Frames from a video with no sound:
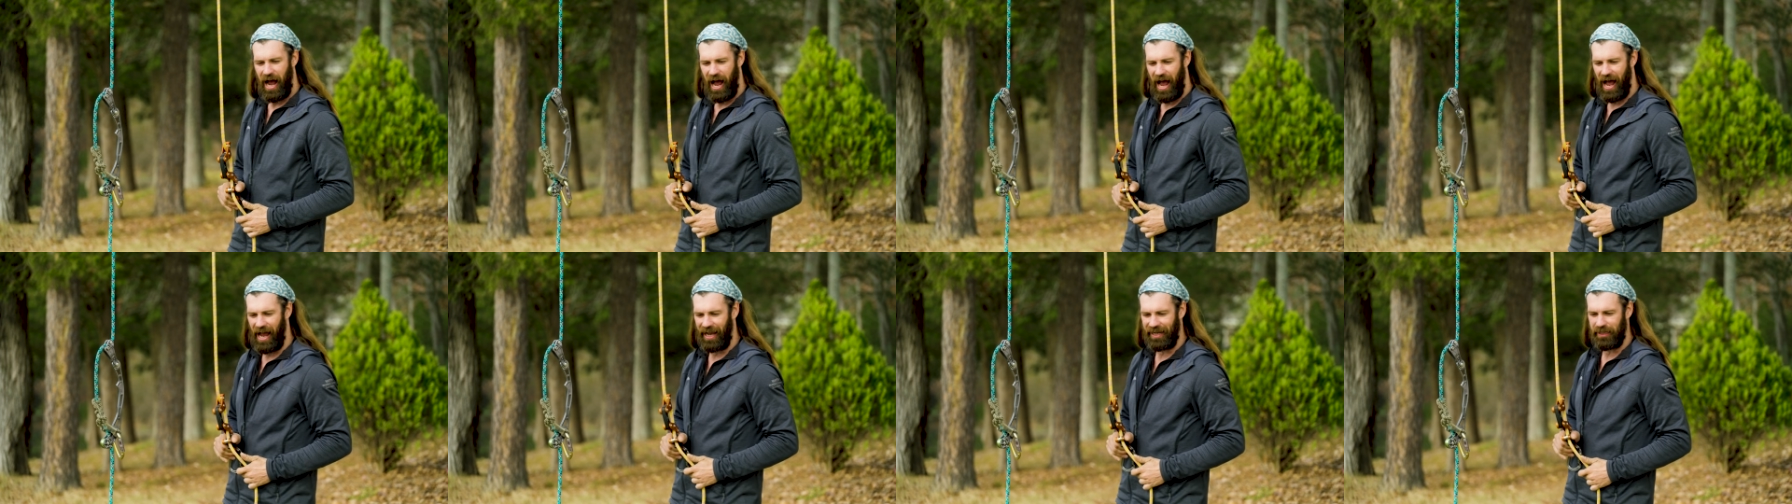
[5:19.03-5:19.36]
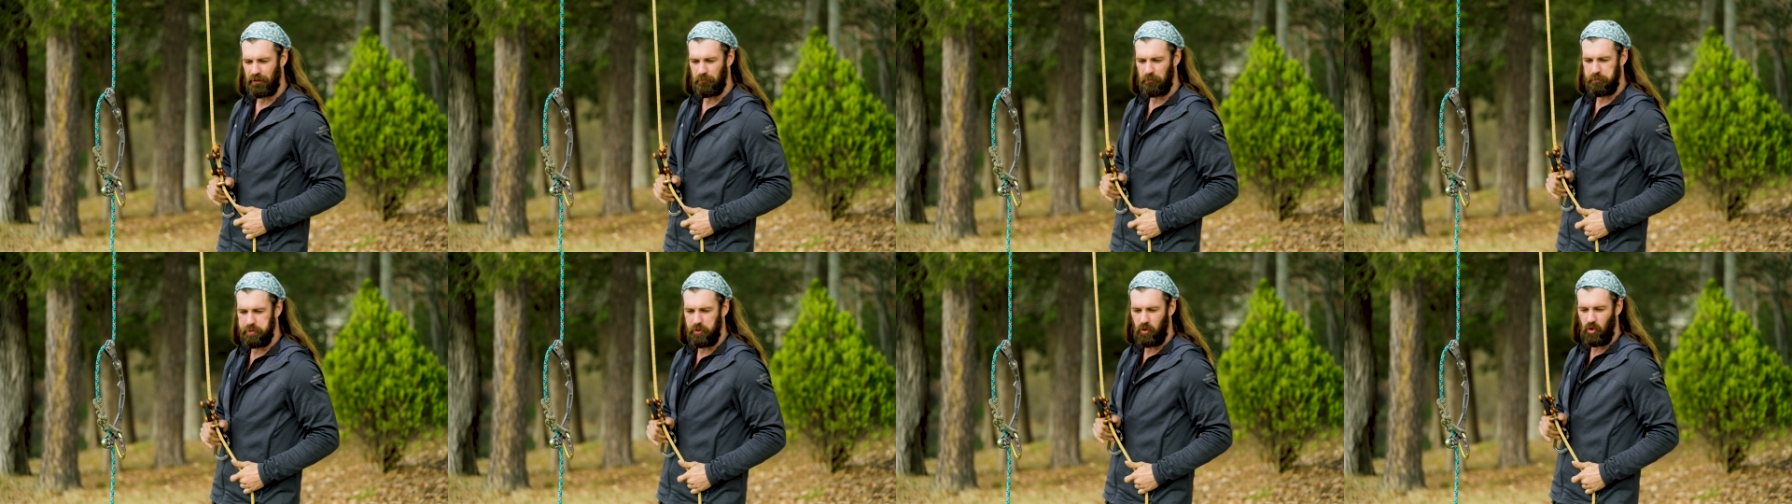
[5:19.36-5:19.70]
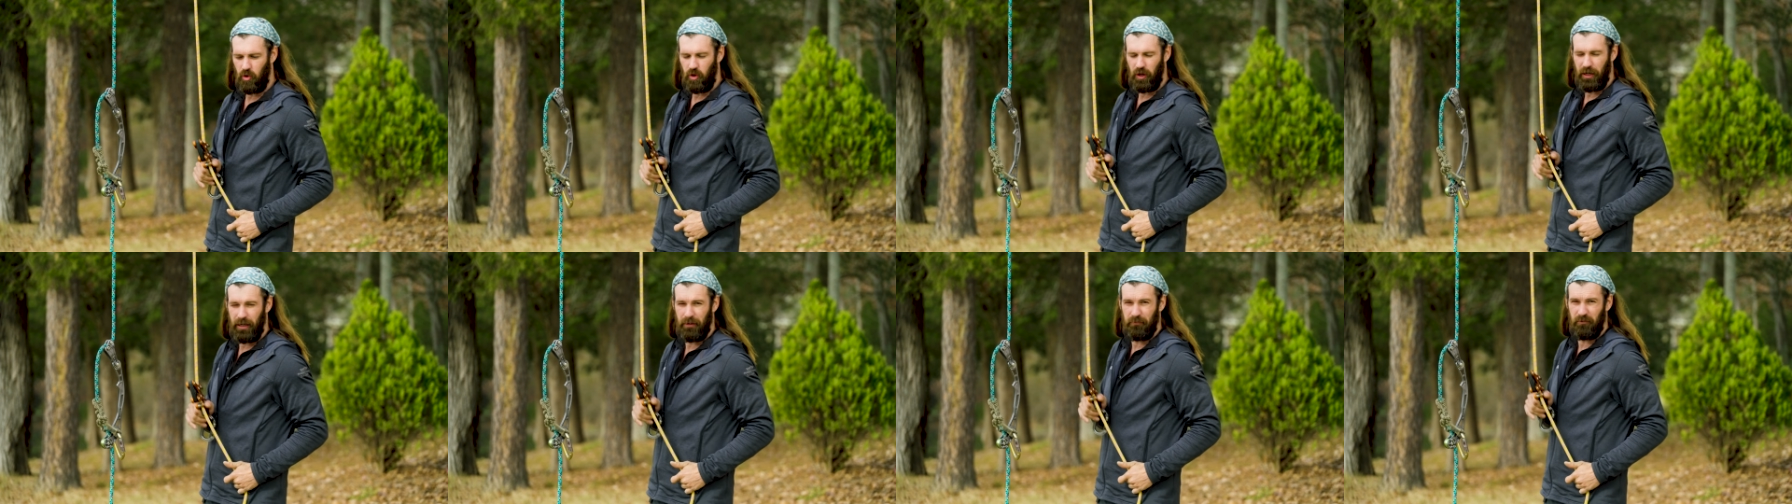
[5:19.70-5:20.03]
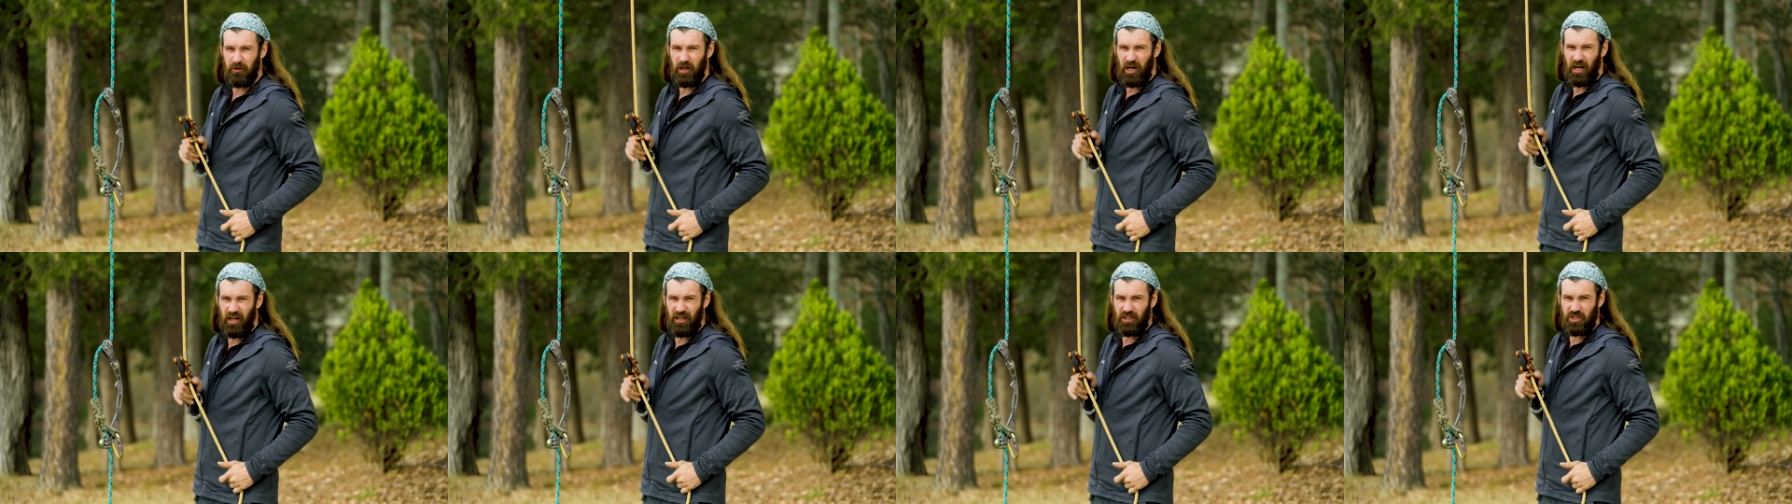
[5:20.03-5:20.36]
I can pull
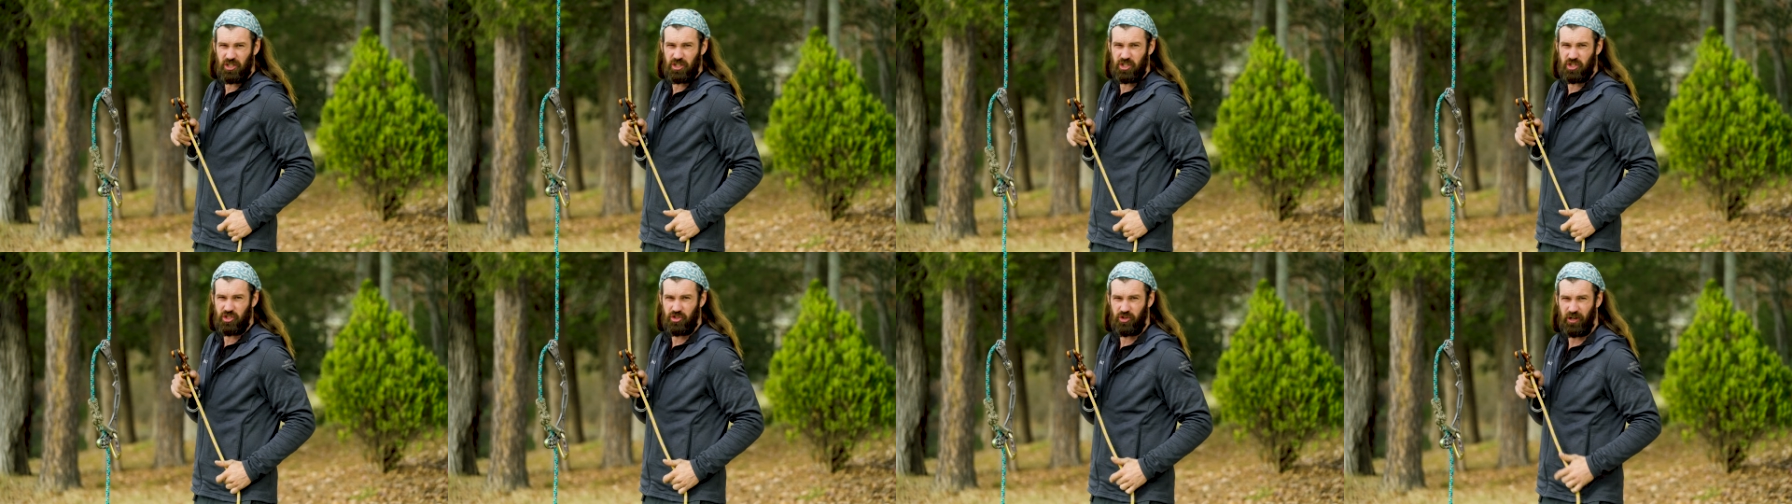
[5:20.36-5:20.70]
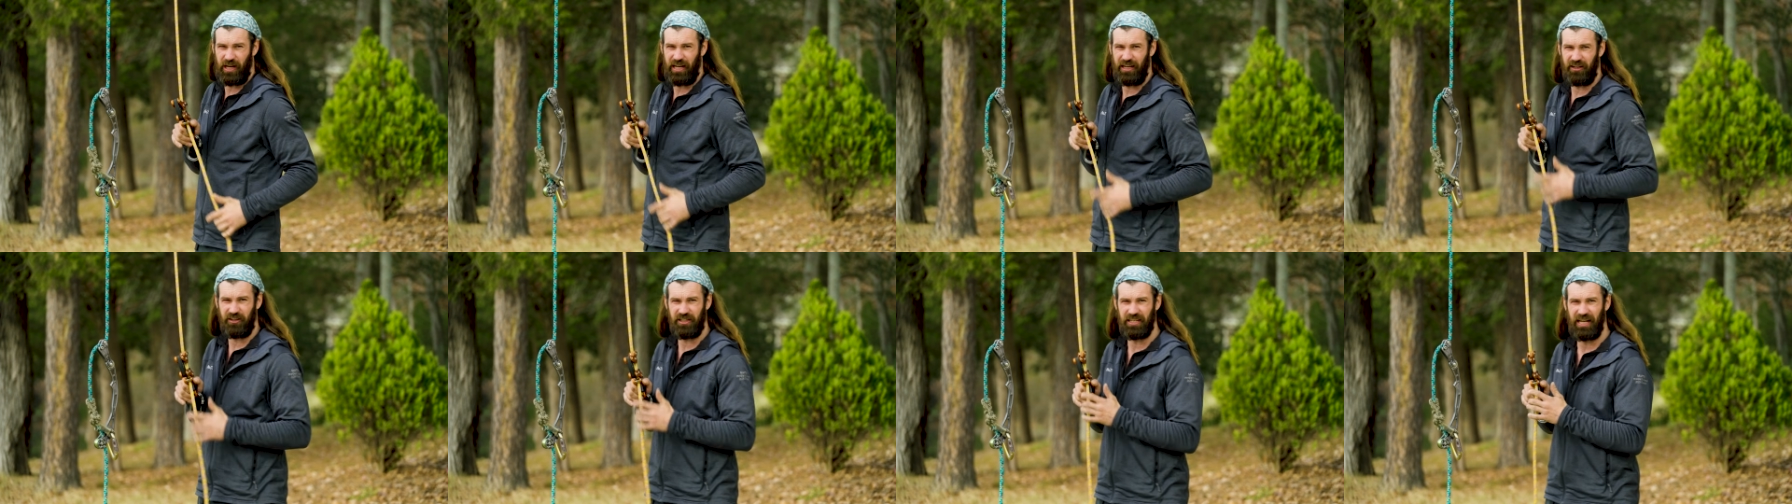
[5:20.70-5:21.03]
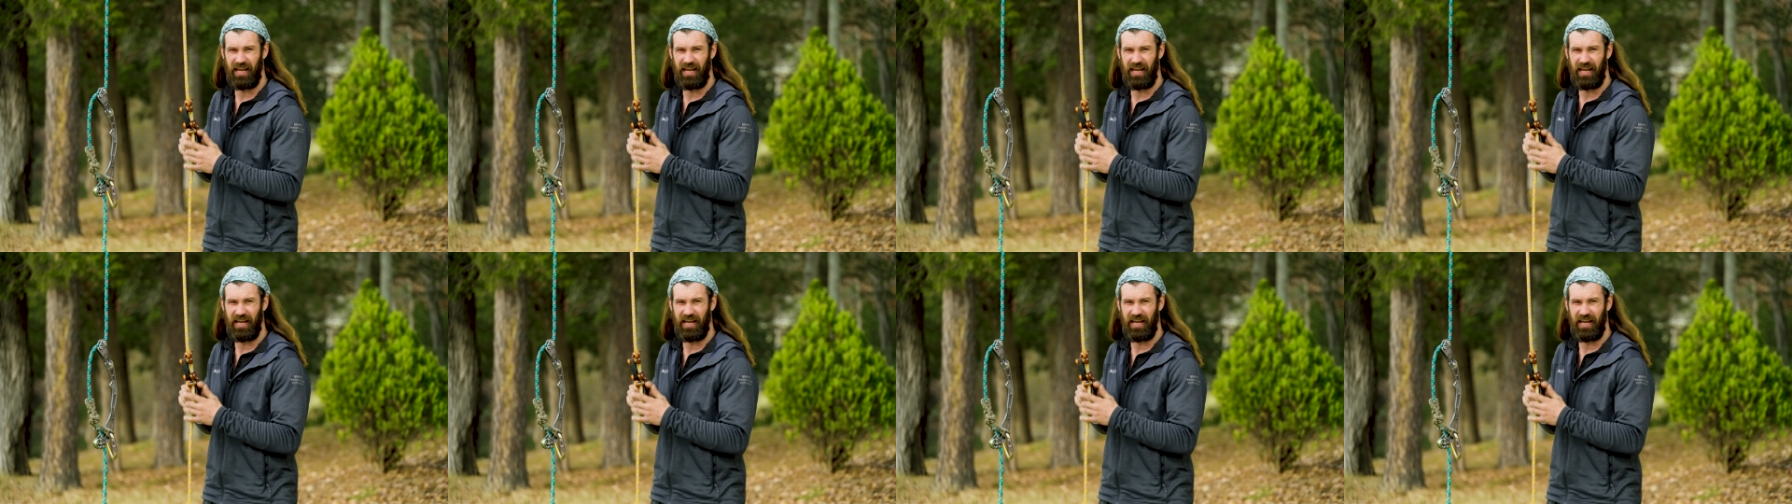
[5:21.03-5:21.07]
in a straight